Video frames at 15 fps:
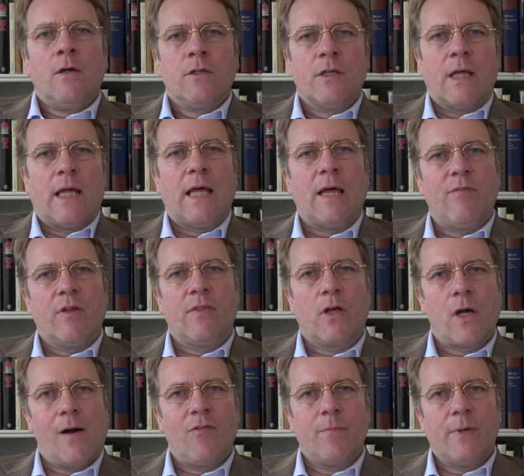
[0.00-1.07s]
having the
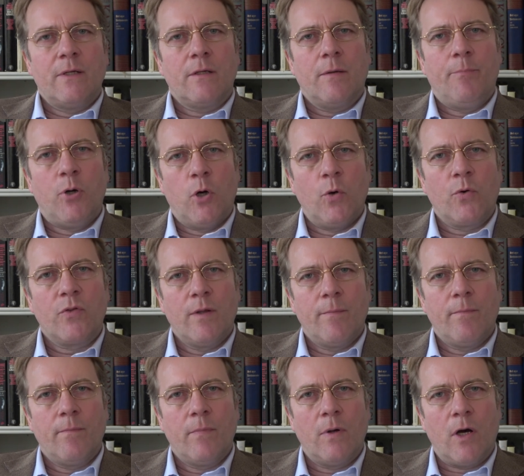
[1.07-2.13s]
government poke
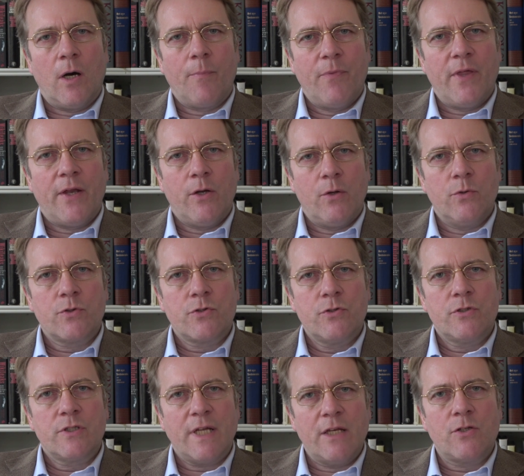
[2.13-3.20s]
them up their
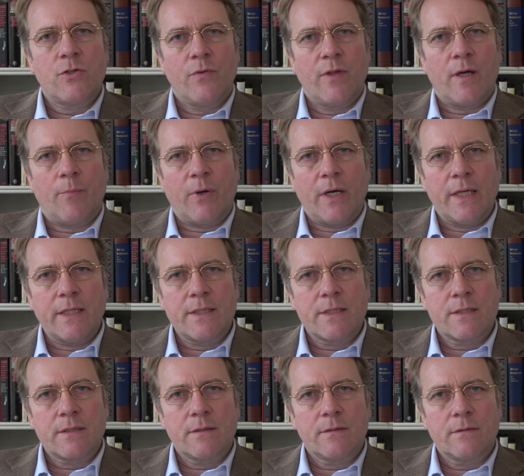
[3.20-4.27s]
noses into their
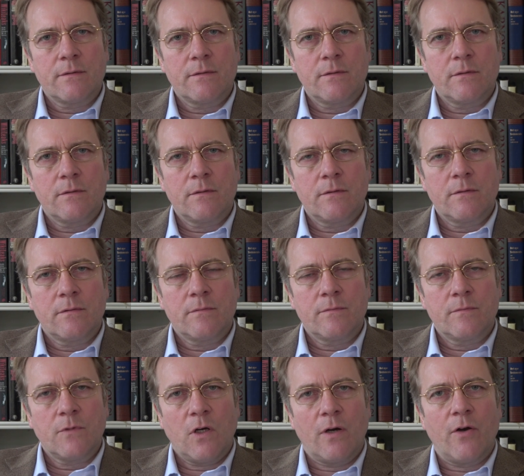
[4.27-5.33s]
brains
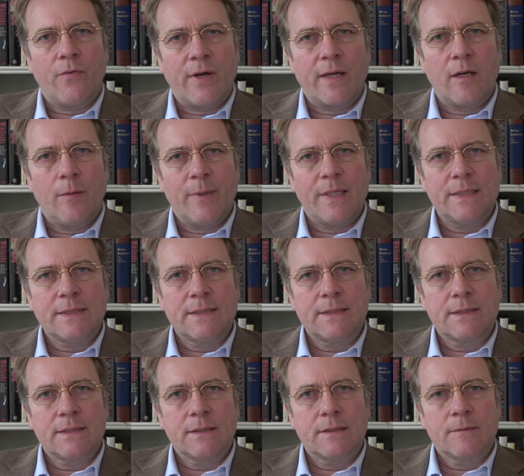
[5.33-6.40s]
on a regular
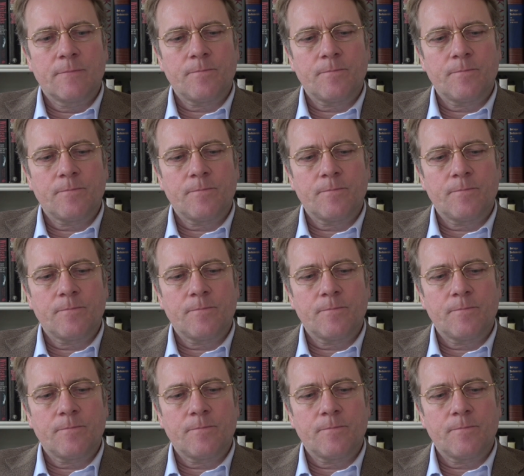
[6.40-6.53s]
basis.